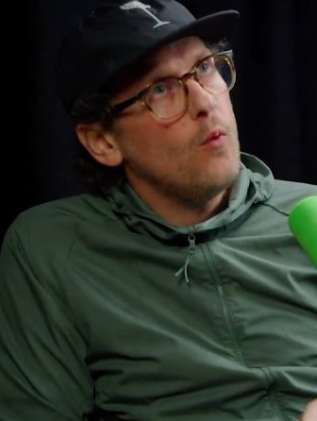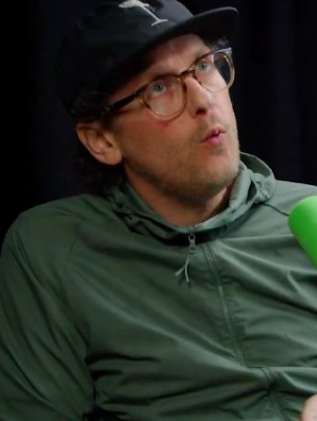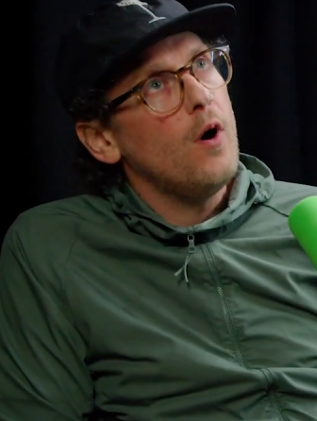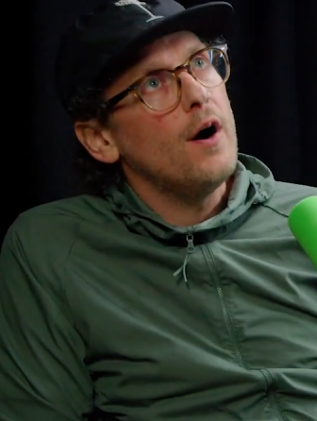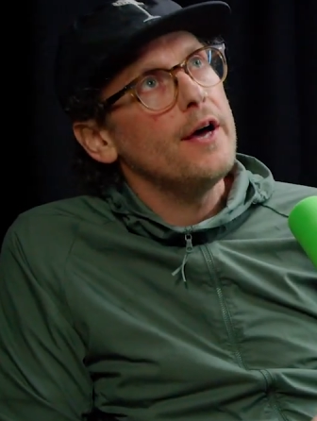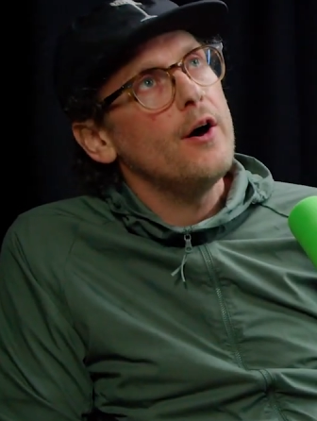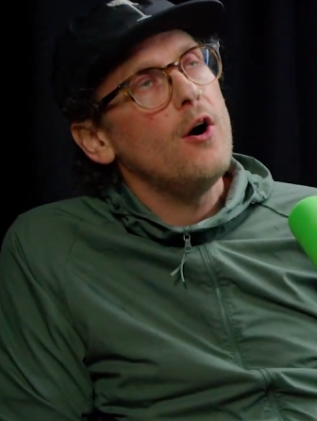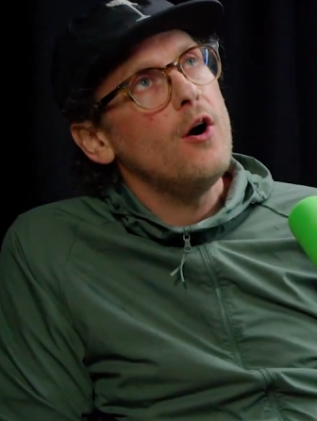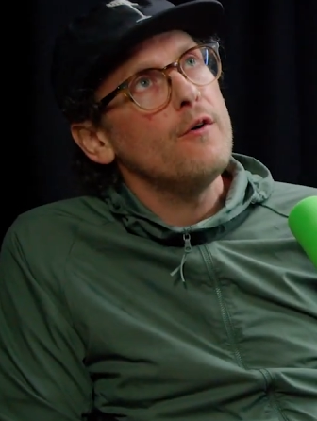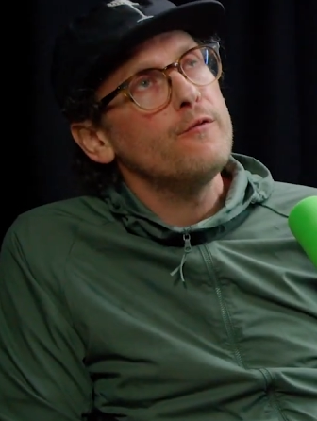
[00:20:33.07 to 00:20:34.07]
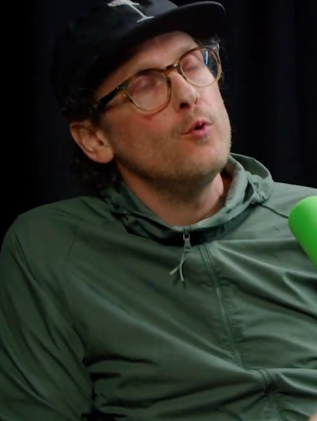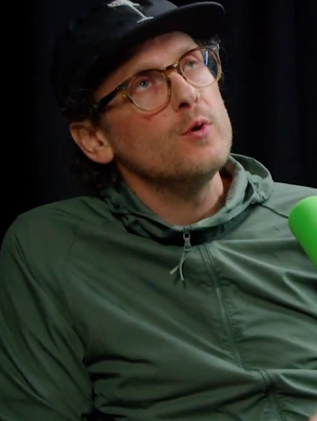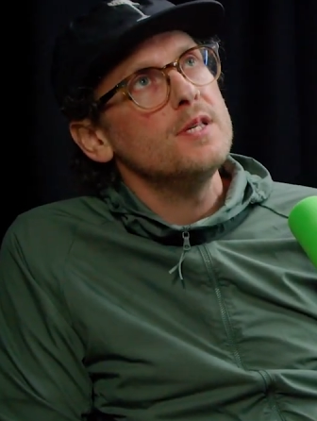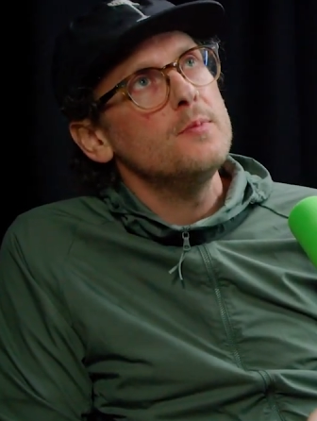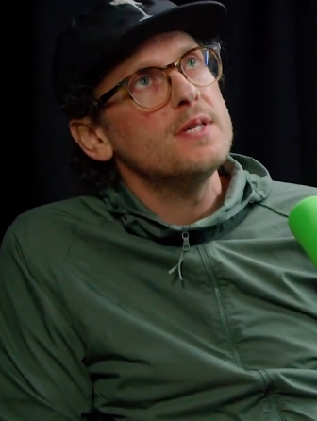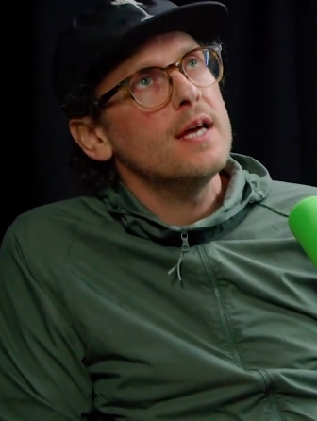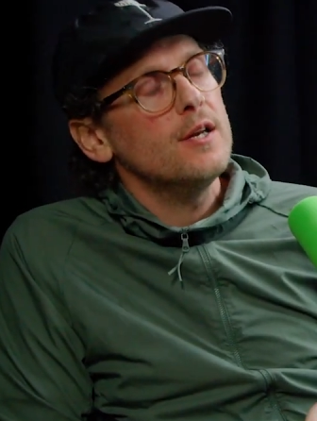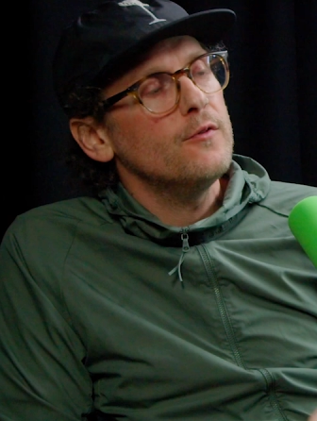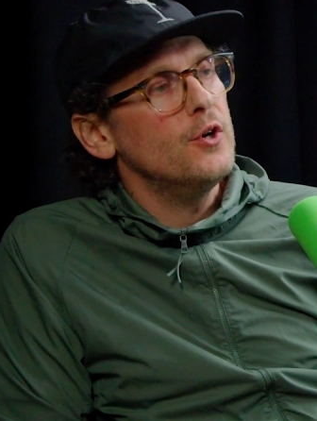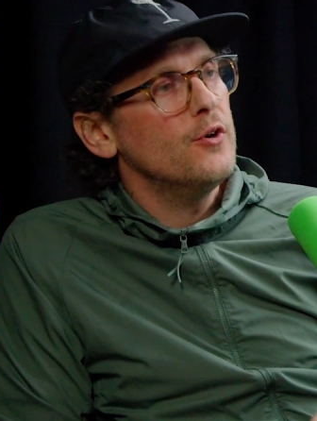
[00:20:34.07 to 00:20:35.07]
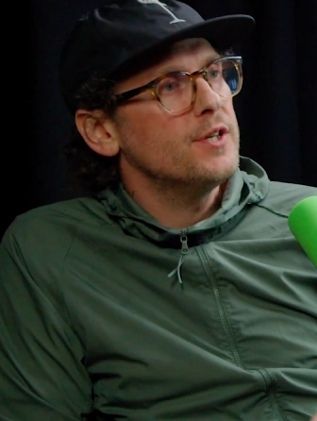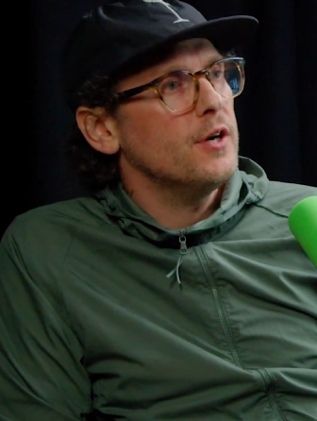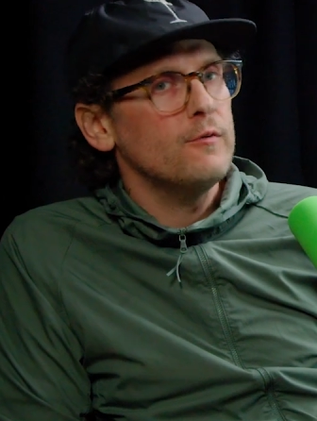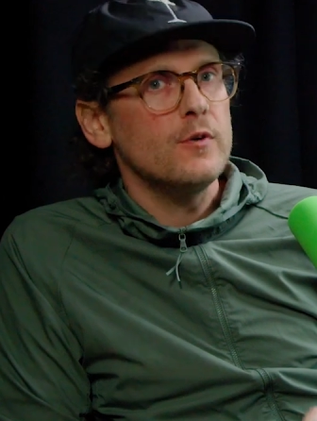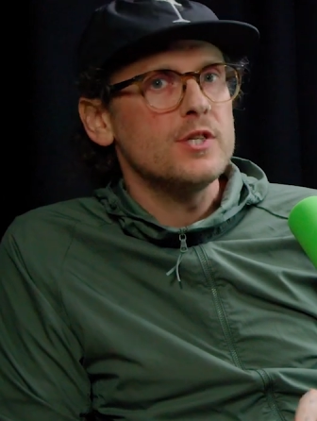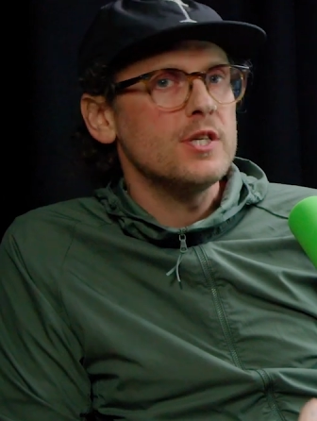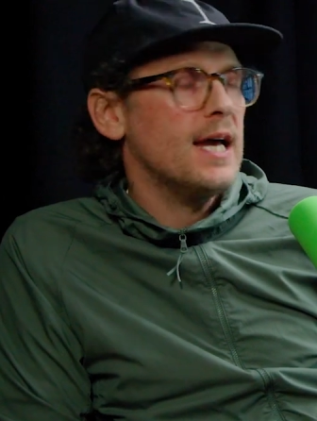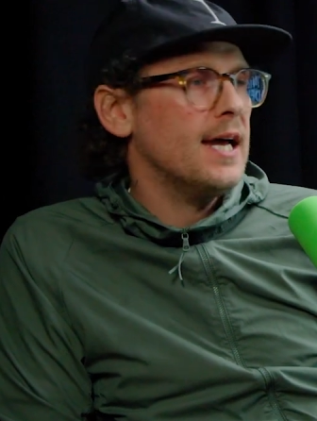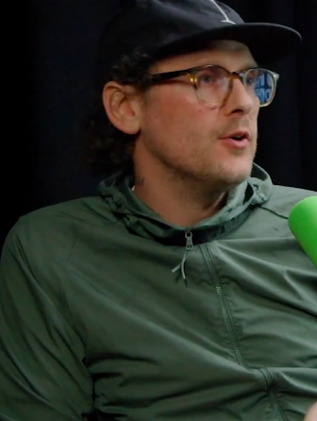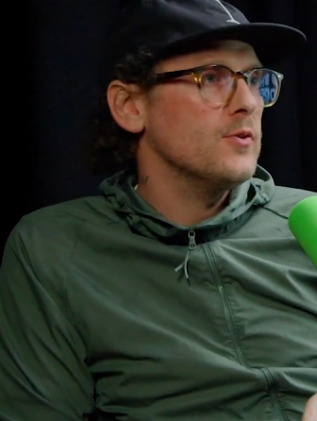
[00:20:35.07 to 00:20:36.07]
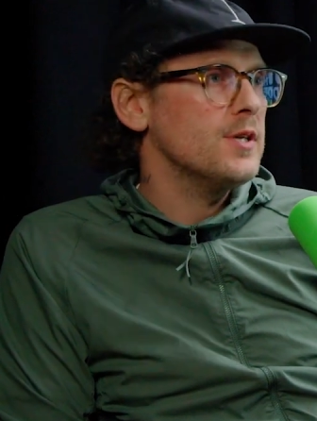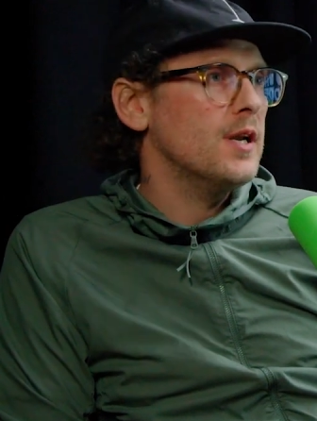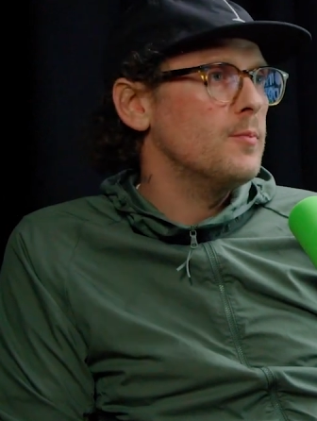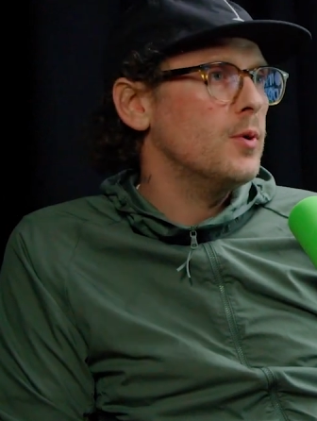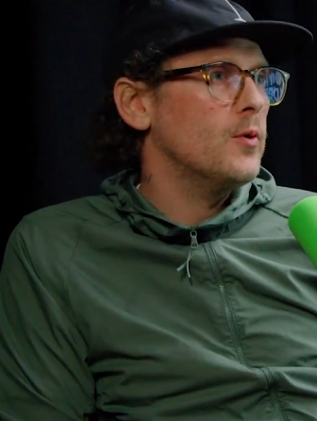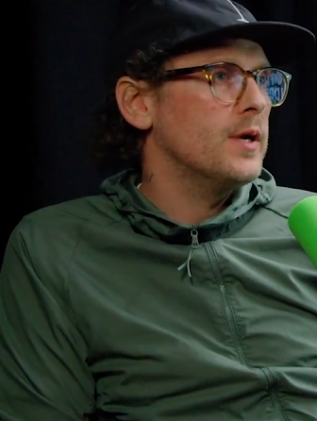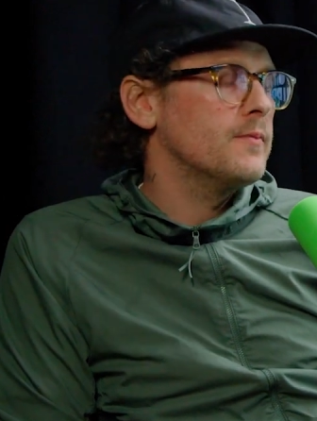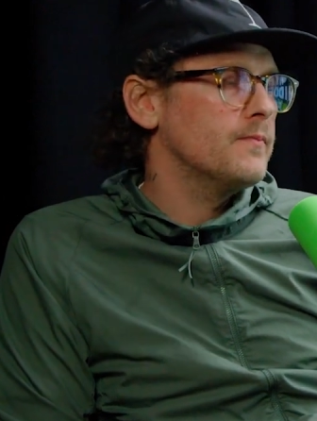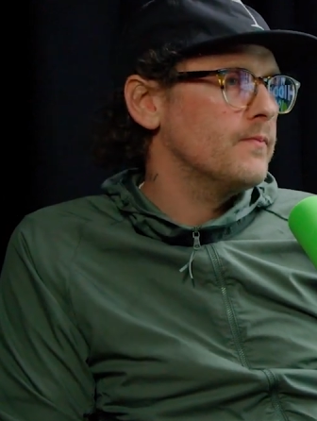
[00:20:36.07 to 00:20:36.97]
why are 40% of neurodivergent adults unemployed?